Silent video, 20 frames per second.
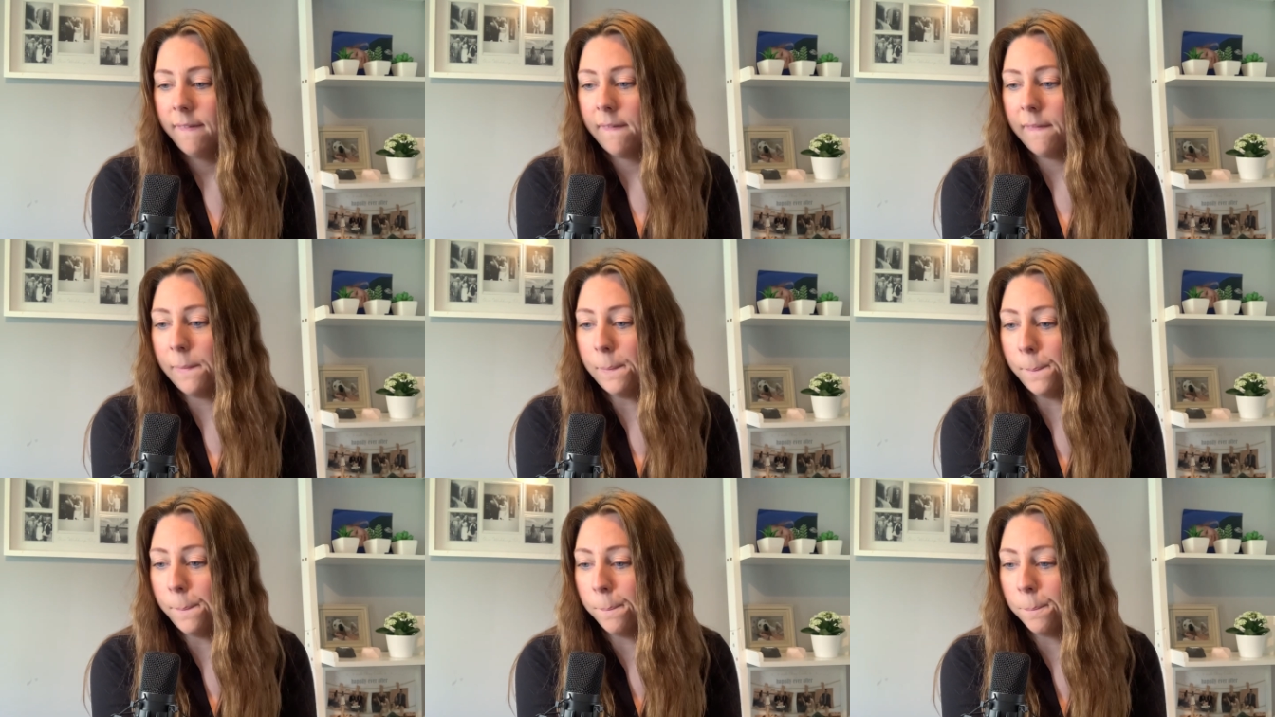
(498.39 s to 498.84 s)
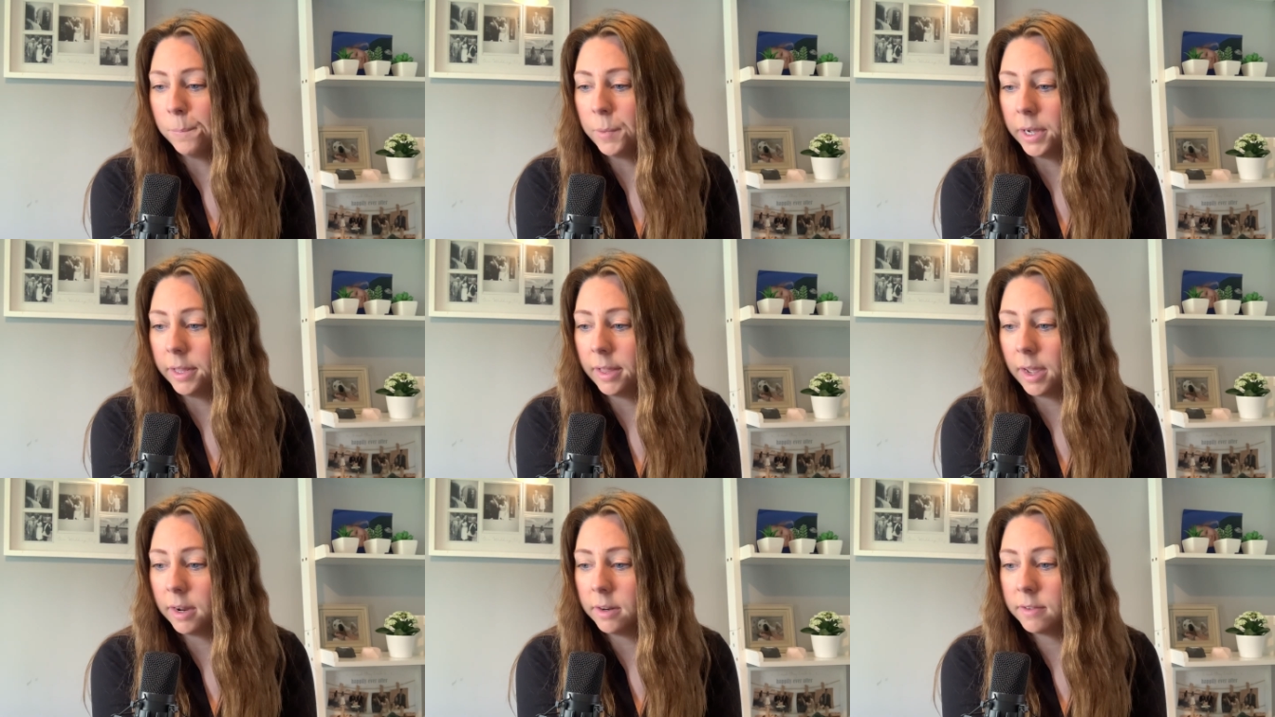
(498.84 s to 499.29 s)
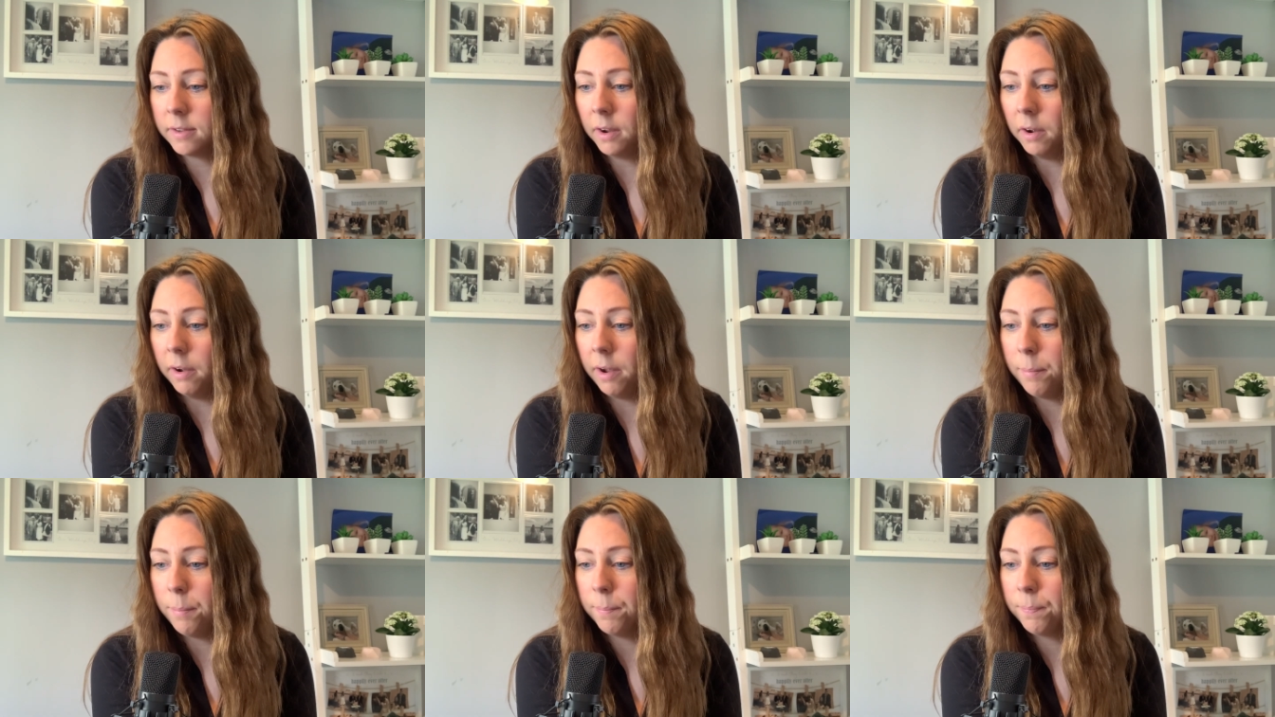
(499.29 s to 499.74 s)
um, at that
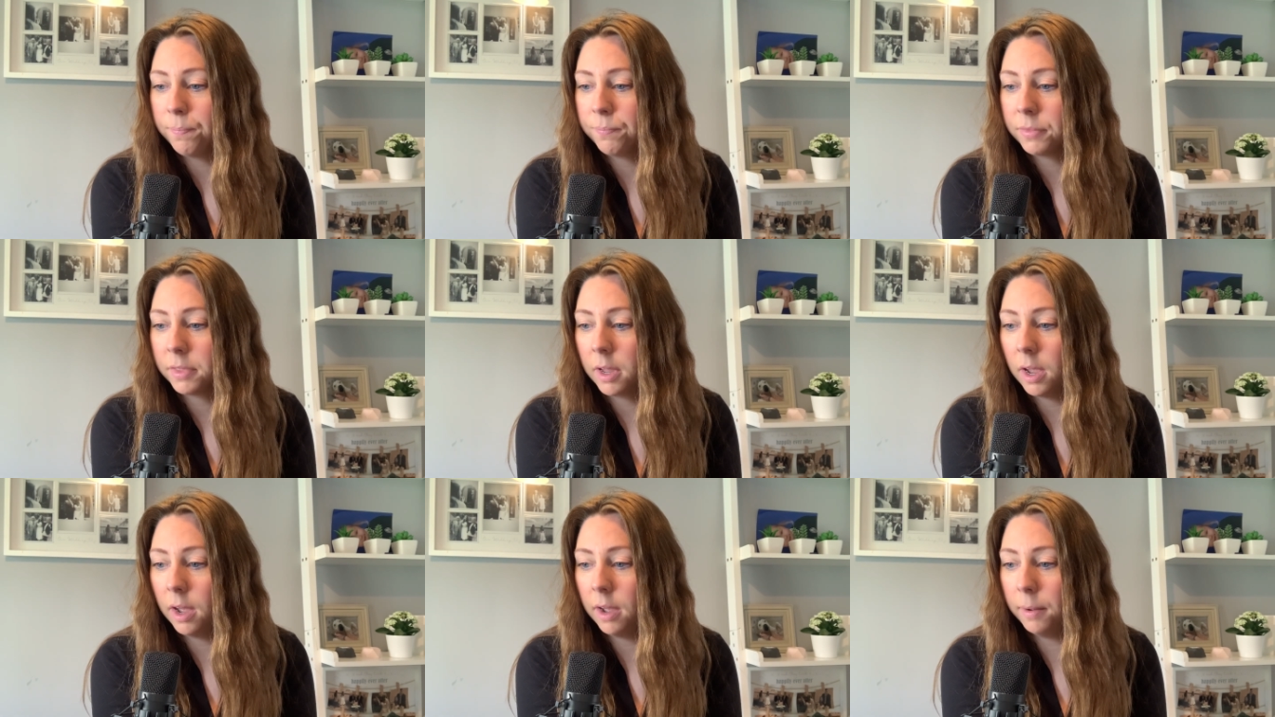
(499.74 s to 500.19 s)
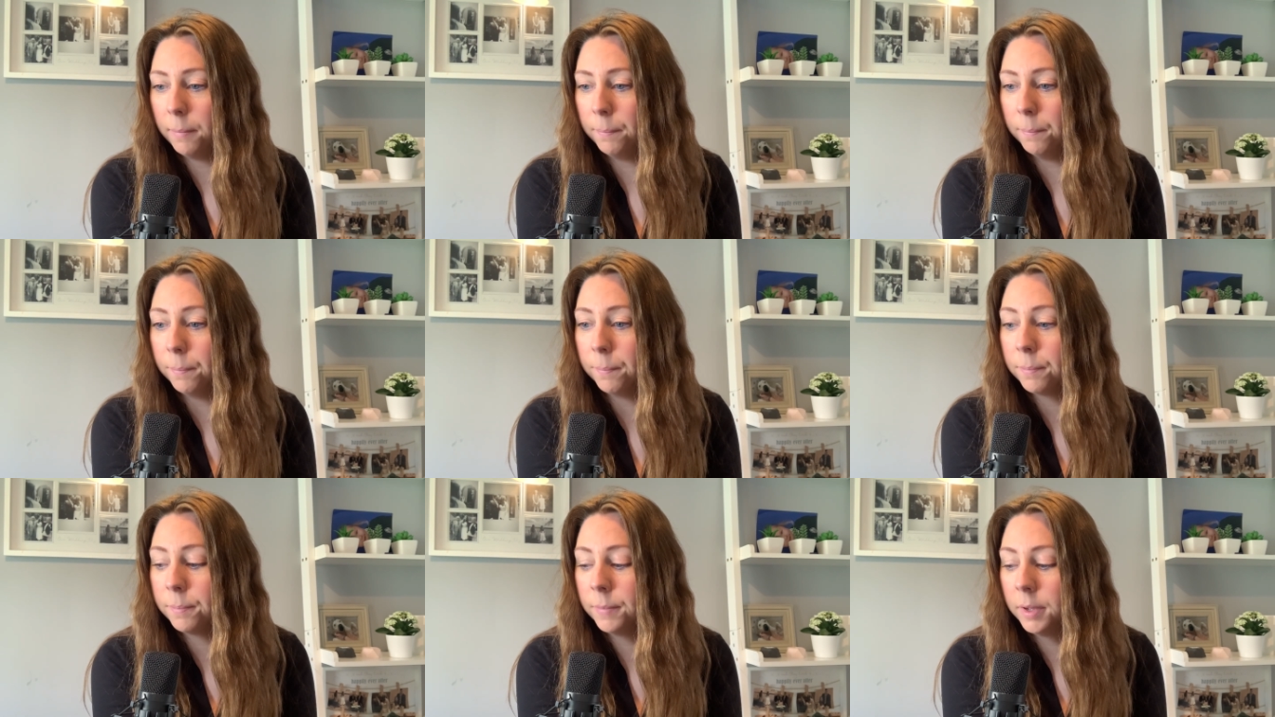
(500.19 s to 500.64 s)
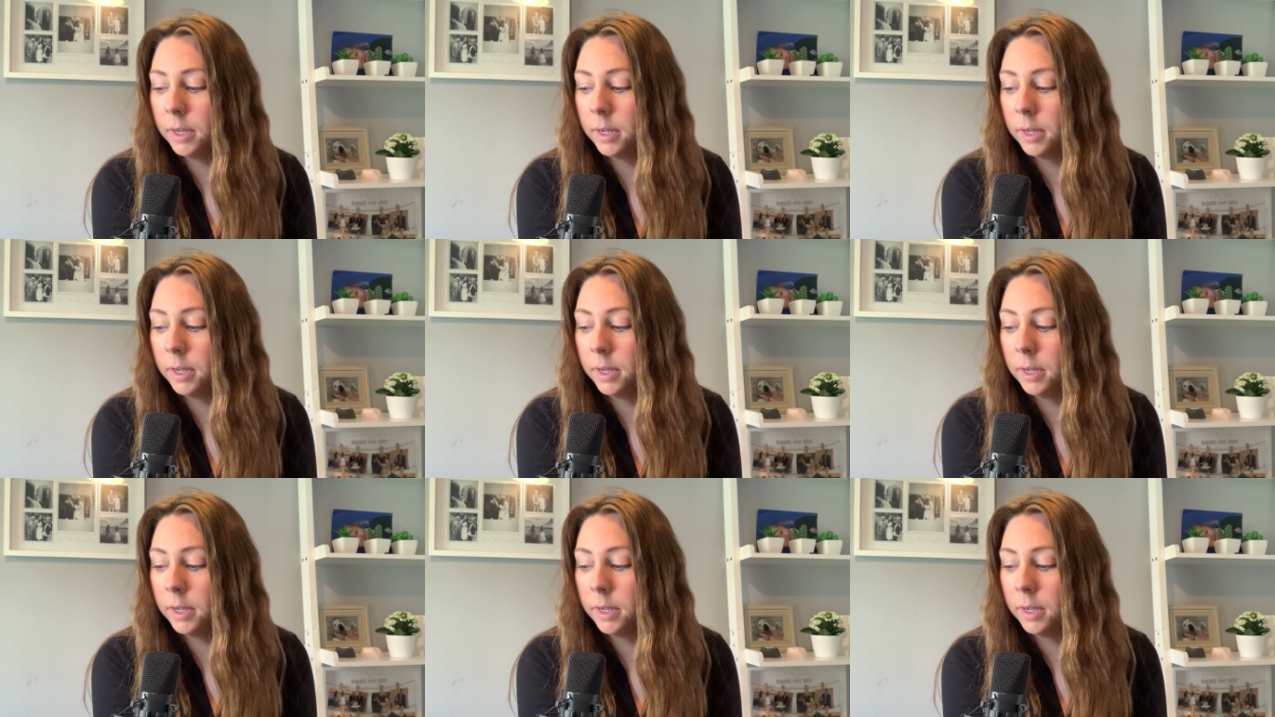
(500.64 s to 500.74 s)
time. Um,